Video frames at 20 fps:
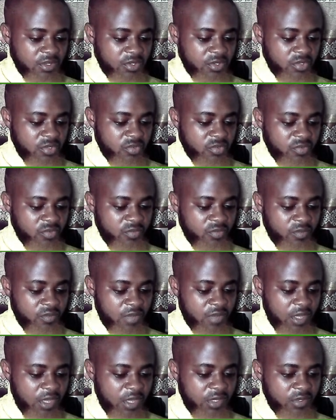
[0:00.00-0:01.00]
So
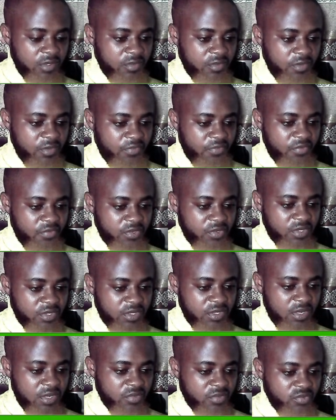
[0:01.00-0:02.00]
the first
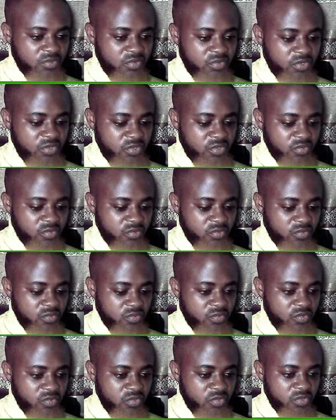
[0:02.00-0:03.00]
thing I will do is to
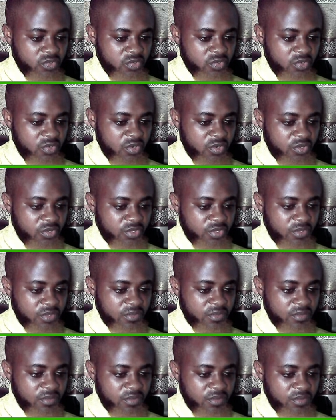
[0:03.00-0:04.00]
do introduction,
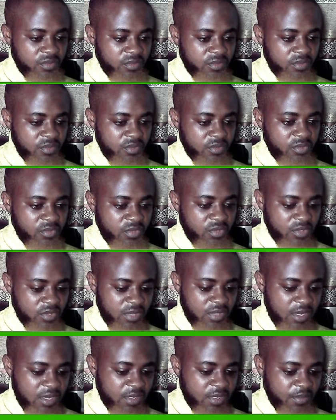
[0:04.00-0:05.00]
just
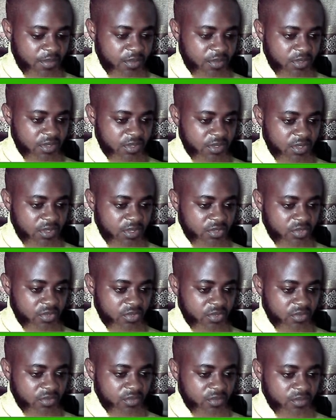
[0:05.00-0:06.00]
like the person has
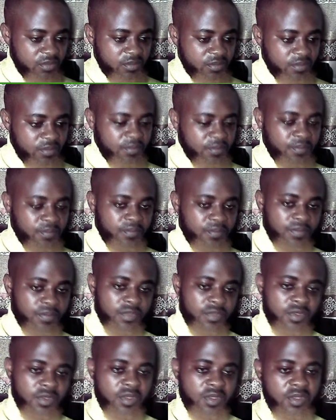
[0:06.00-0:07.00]
done.
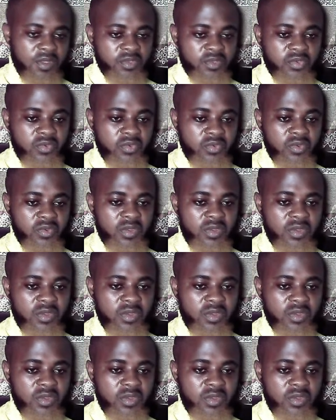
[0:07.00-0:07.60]
Okay, so